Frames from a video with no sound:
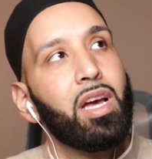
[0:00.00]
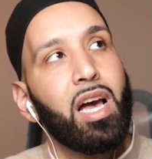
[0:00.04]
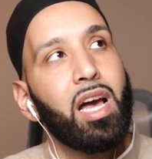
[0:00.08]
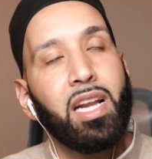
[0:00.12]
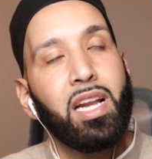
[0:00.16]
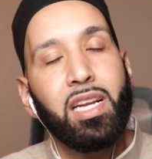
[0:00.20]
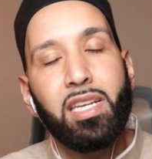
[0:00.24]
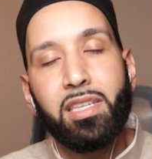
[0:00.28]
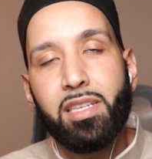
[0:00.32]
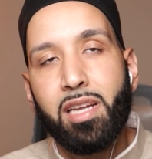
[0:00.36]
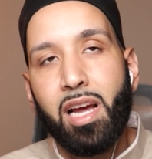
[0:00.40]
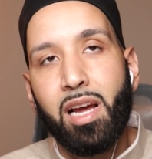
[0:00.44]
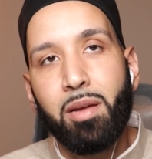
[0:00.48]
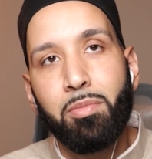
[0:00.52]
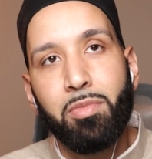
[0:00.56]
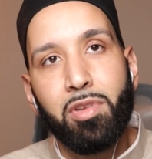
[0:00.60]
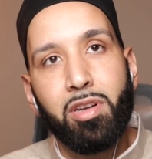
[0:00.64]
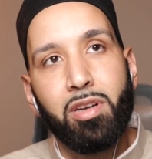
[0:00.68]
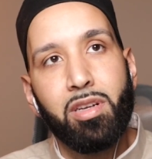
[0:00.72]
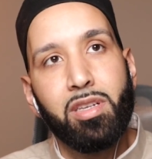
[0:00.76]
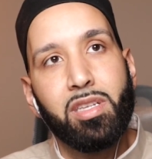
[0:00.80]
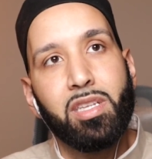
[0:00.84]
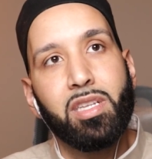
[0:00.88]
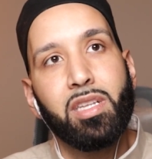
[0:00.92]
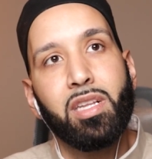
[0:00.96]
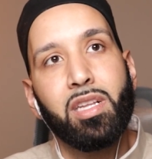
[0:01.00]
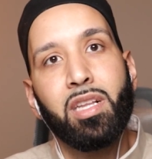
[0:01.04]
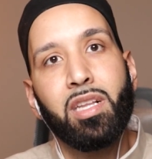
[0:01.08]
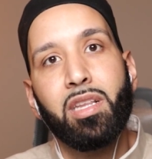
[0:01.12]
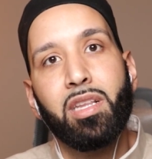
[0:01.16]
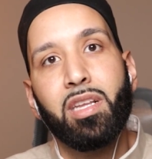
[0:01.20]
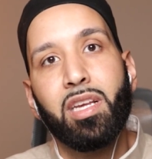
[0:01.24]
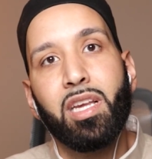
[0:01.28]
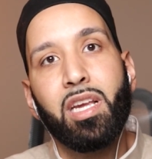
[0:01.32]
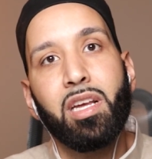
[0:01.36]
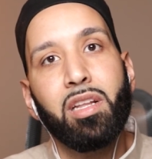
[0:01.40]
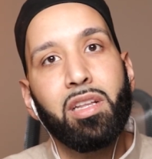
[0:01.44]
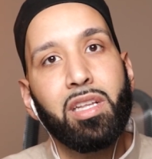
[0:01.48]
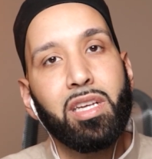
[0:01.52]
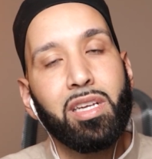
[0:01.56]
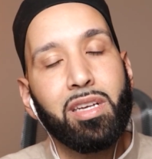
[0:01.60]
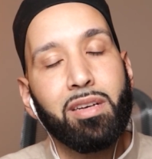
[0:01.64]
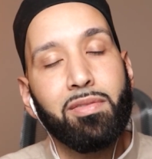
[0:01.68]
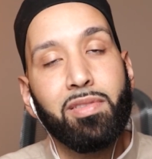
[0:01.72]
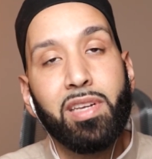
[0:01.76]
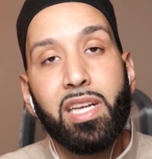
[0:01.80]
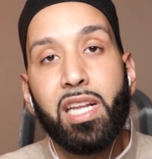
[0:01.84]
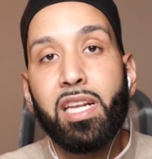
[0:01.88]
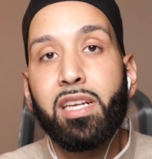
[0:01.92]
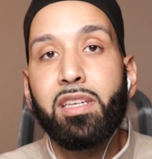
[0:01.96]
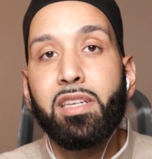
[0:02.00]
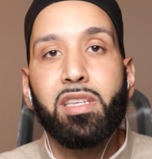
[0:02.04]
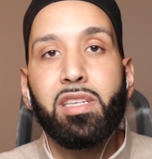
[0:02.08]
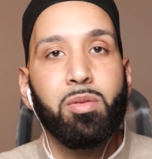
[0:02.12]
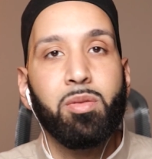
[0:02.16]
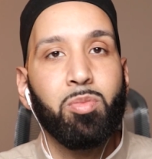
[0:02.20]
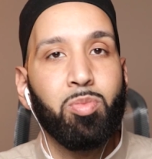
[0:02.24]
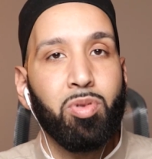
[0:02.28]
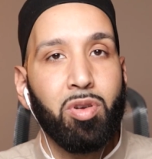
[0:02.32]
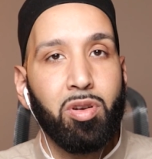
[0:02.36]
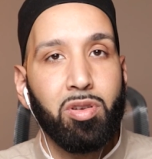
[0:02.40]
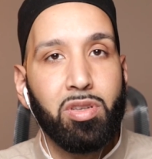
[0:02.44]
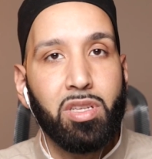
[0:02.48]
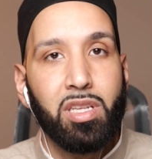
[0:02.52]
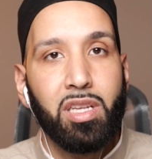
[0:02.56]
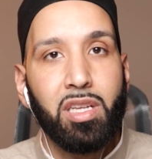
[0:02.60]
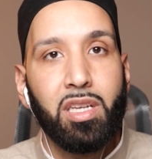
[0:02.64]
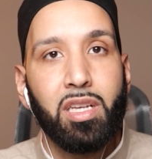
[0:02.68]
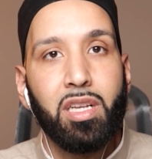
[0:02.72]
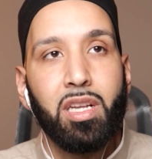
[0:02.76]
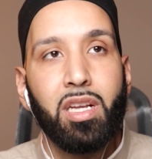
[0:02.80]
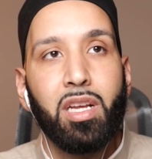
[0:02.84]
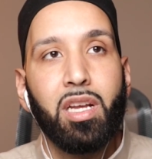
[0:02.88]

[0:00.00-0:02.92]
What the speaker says: Anytime there's the killing of an innocent person,